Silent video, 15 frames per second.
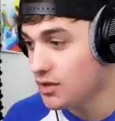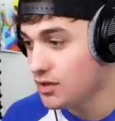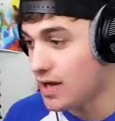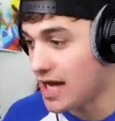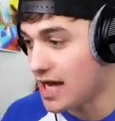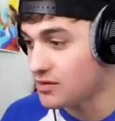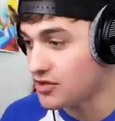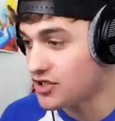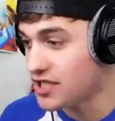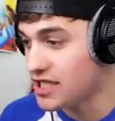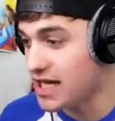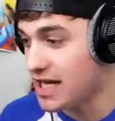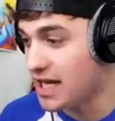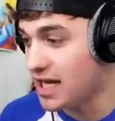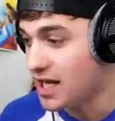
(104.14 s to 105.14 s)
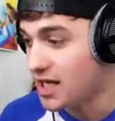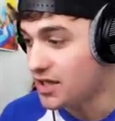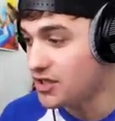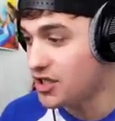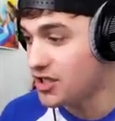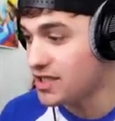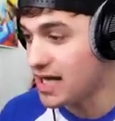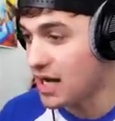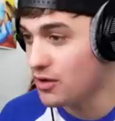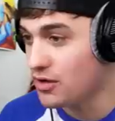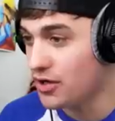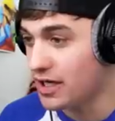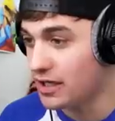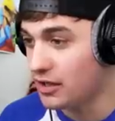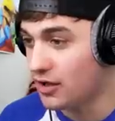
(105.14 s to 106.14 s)
you guys will see just how
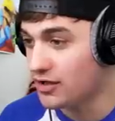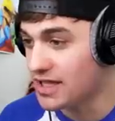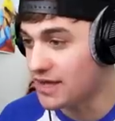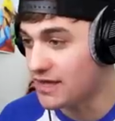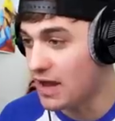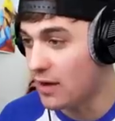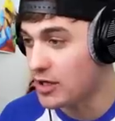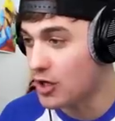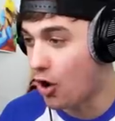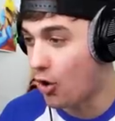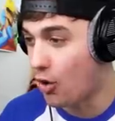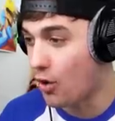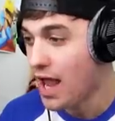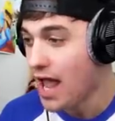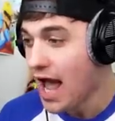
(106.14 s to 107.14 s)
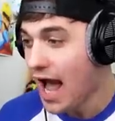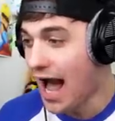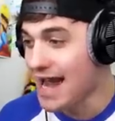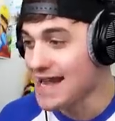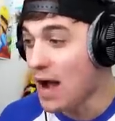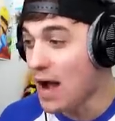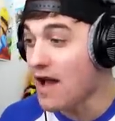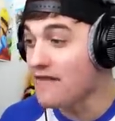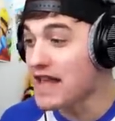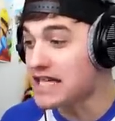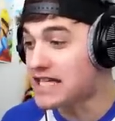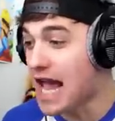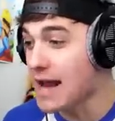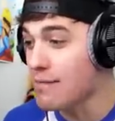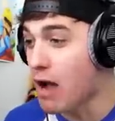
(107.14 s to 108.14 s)
good it looks. And there we go. I now have a
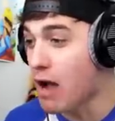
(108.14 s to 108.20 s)
King